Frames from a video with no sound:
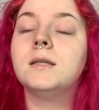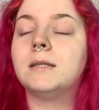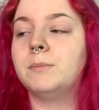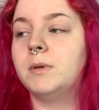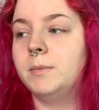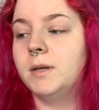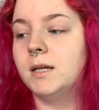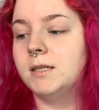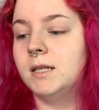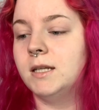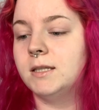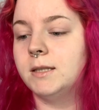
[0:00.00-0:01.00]
simply
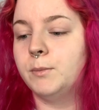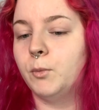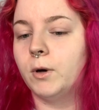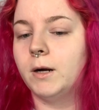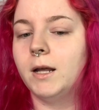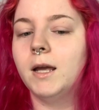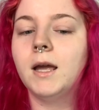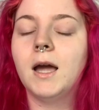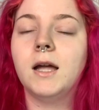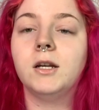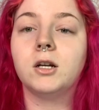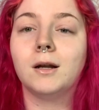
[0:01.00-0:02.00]
because it is the morning
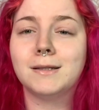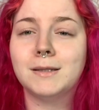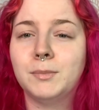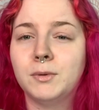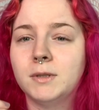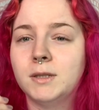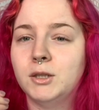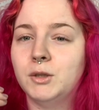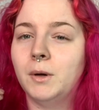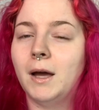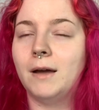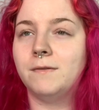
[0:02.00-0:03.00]
and you're not supposed to
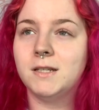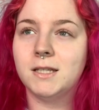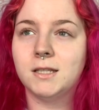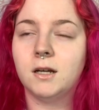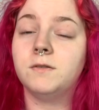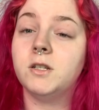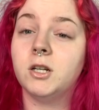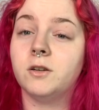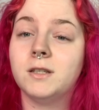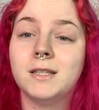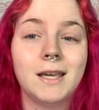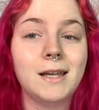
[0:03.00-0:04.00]
do hefty stuff to your
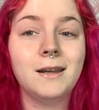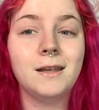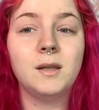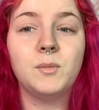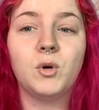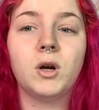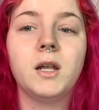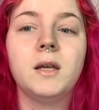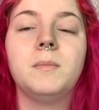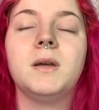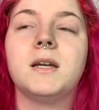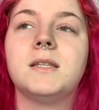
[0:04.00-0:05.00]
skin in the
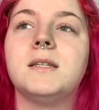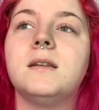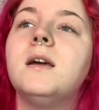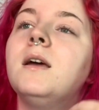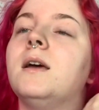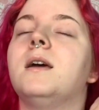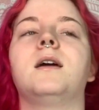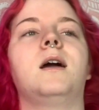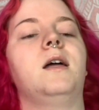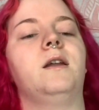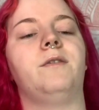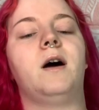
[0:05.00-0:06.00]
morning because it
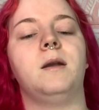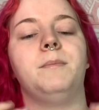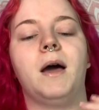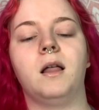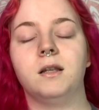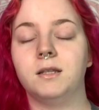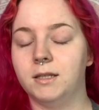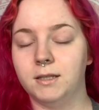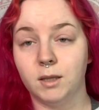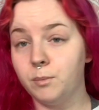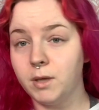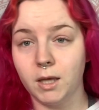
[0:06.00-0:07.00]
kind of unbalances
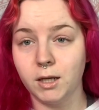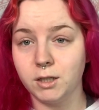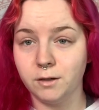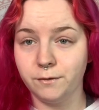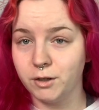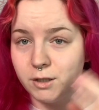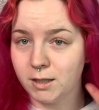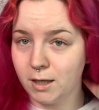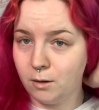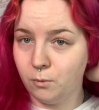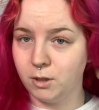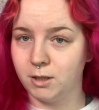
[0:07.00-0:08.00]
the pH of your
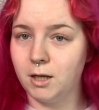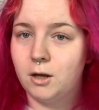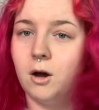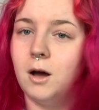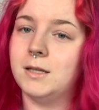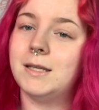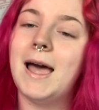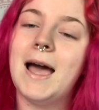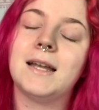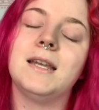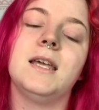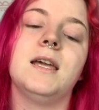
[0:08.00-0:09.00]
skin, which can cause
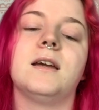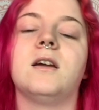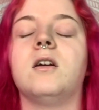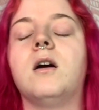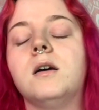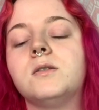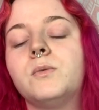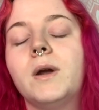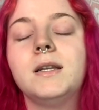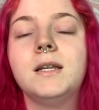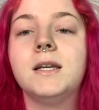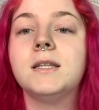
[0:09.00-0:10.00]
acne, it can cause
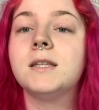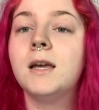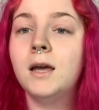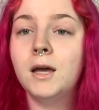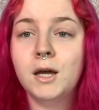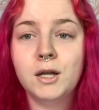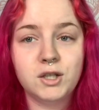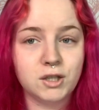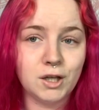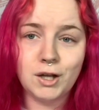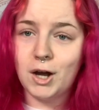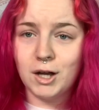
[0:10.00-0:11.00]
redness, just
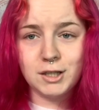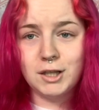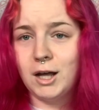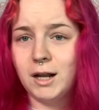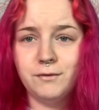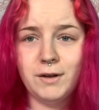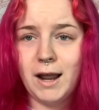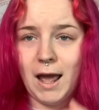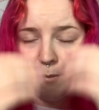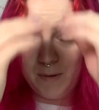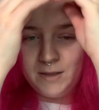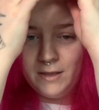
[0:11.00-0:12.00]
can cause a lot of
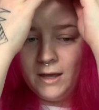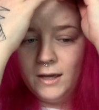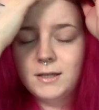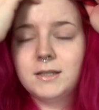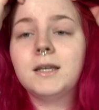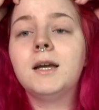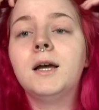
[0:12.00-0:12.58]
unhappy things.